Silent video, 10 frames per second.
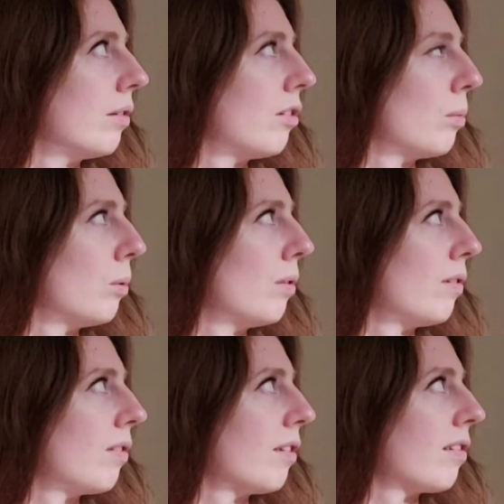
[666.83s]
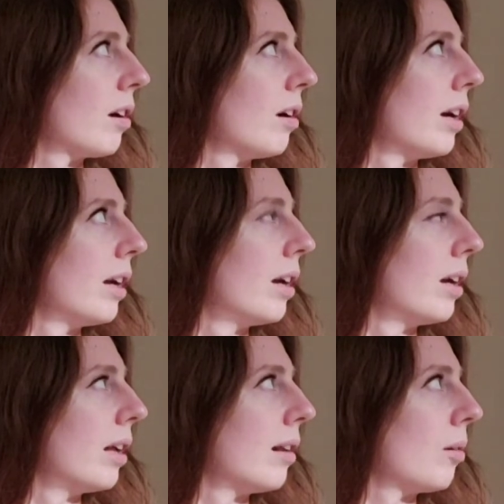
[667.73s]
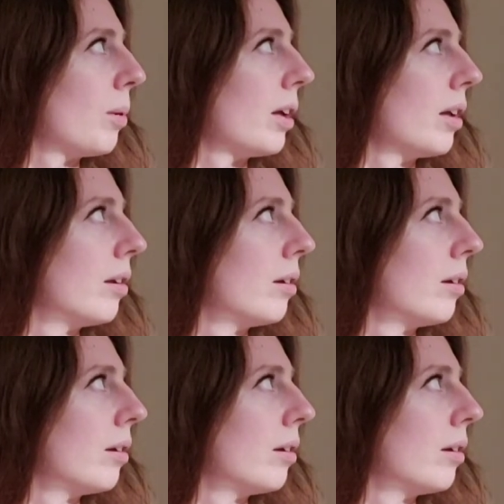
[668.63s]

towards the sky a little bit.